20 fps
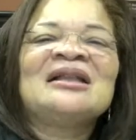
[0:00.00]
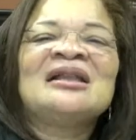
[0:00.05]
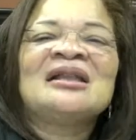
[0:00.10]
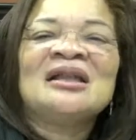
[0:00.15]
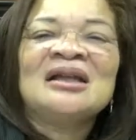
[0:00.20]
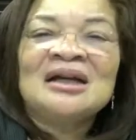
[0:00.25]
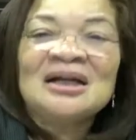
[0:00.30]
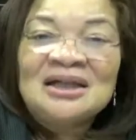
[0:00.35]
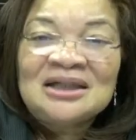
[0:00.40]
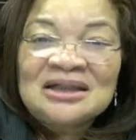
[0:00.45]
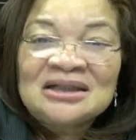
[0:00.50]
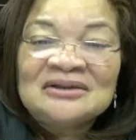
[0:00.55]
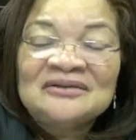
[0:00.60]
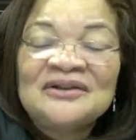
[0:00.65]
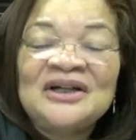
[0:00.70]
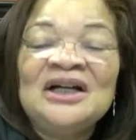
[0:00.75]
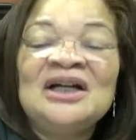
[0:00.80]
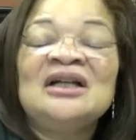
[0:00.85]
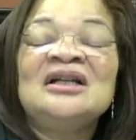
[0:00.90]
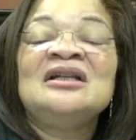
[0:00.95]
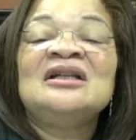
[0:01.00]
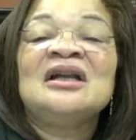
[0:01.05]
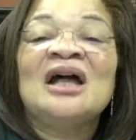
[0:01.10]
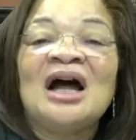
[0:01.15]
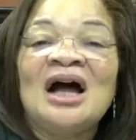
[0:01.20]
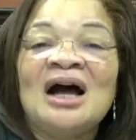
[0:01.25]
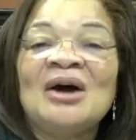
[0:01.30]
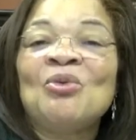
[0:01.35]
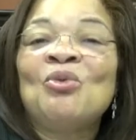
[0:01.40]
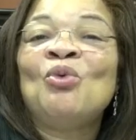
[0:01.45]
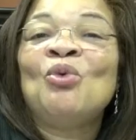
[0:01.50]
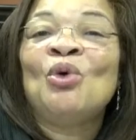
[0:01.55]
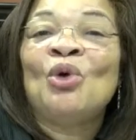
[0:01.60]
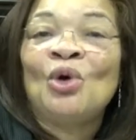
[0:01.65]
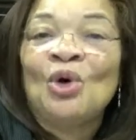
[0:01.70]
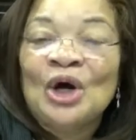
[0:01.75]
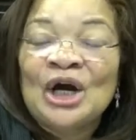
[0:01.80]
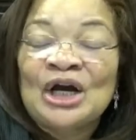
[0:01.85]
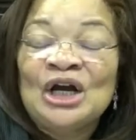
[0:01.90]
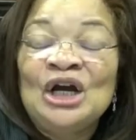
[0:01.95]
love, not
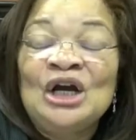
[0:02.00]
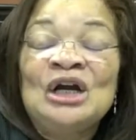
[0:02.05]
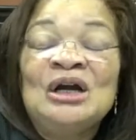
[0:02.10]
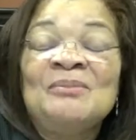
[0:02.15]
war.